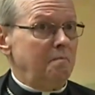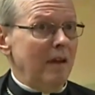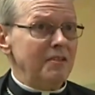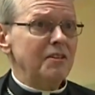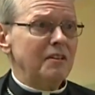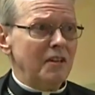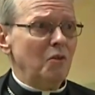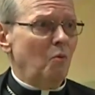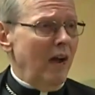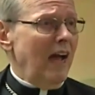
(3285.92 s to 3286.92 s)
Basically,
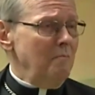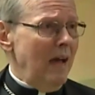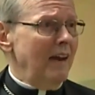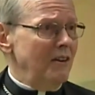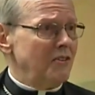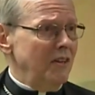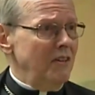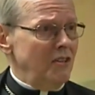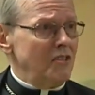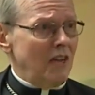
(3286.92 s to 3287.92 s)
the way I manage
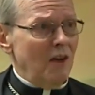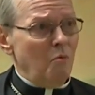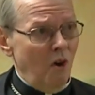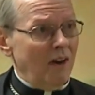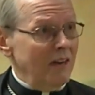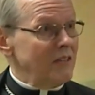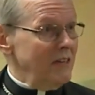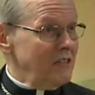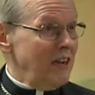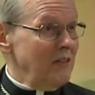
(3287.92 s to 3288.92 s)
things is I work, as
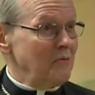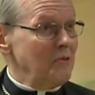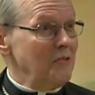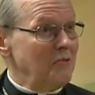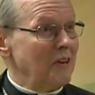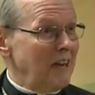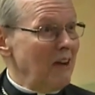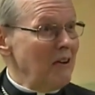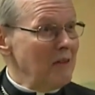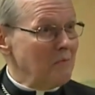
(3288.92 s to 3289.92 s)
I said, through the
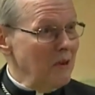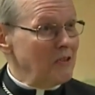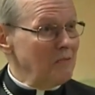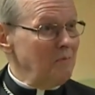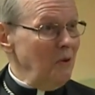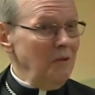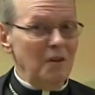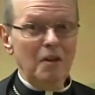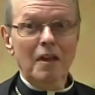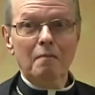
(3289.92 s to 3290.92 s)
Druckerian principle,
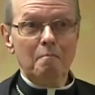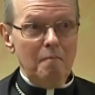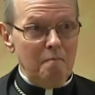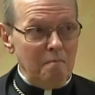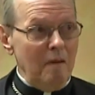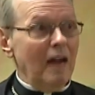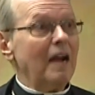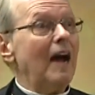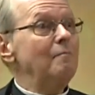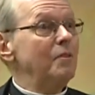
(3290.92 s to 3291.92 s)

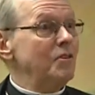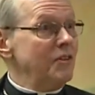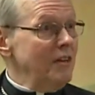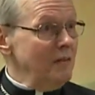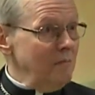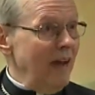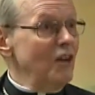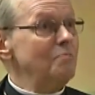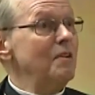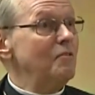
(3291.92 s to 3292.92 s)
accomplishing
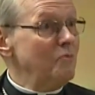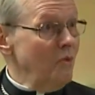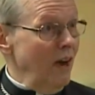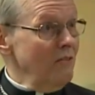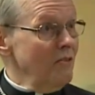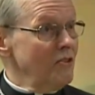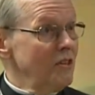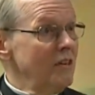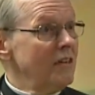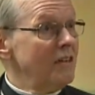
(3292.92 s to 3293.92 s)
management through
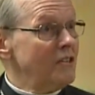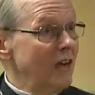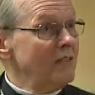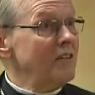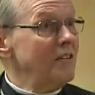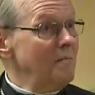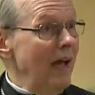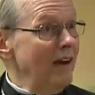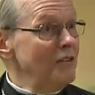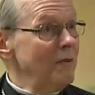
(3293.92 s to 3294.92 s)
others, consultative
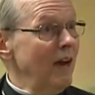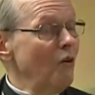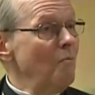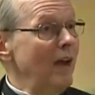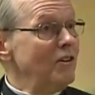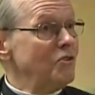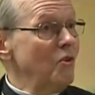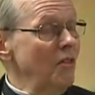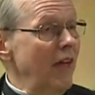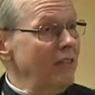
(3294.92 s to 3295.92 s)
management. I will make
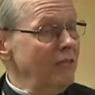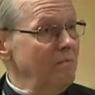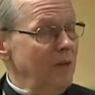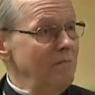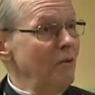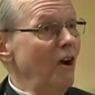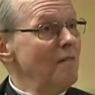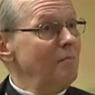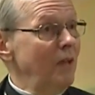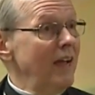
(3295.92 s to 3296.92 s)
sure that people are
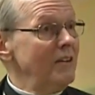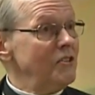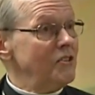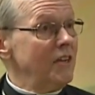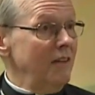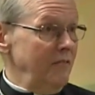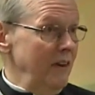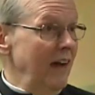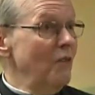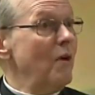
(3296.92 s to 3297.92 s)
in place, if
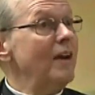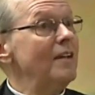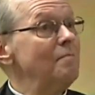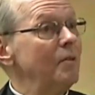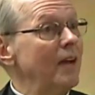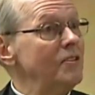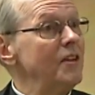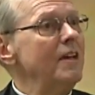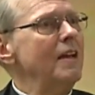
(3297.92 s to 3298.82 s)
they're not already in place,